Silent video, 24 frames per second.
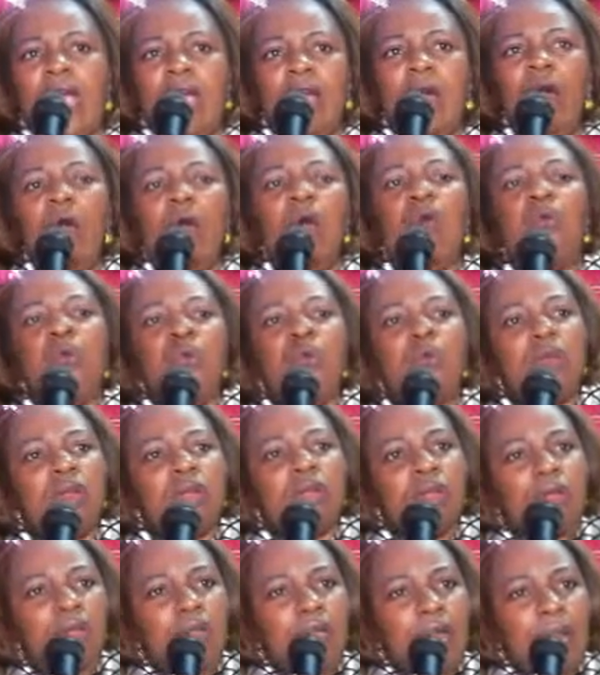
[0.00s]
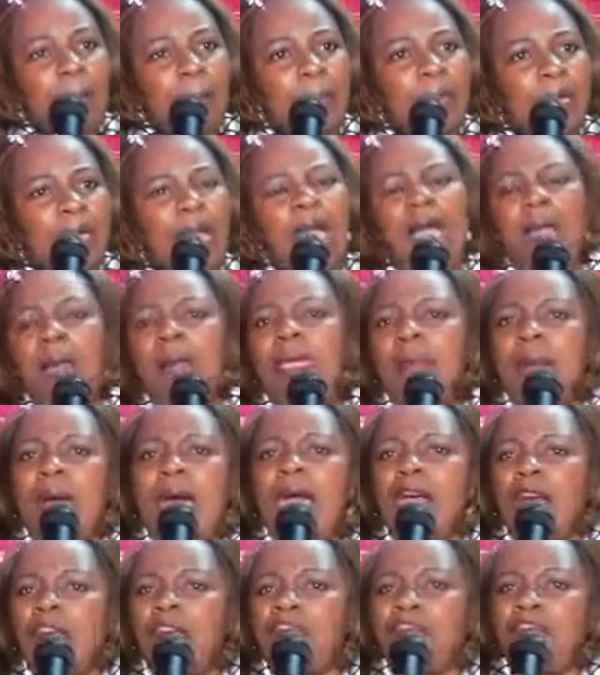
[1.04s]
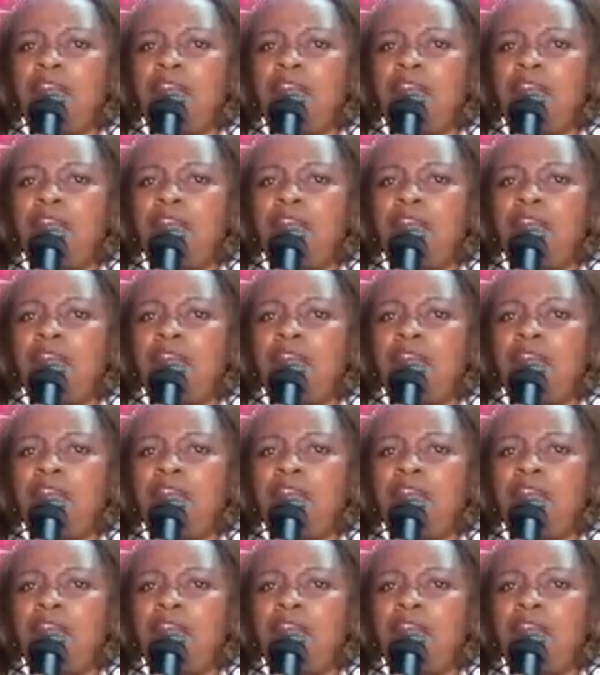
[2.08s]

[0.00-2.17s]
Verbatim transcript: my own. I'm coming back